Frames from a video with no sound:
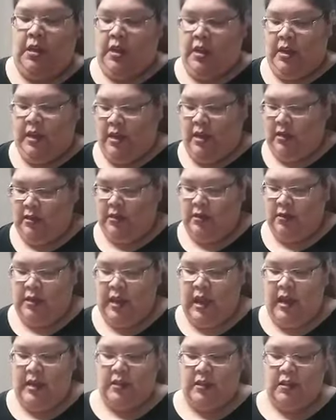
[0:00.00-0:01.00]
It
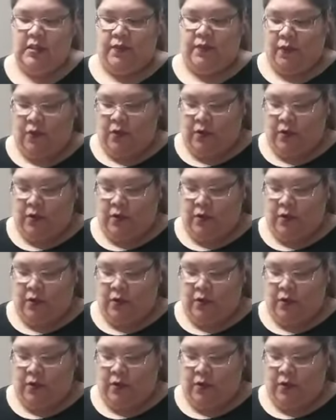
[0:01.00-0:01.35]
asks for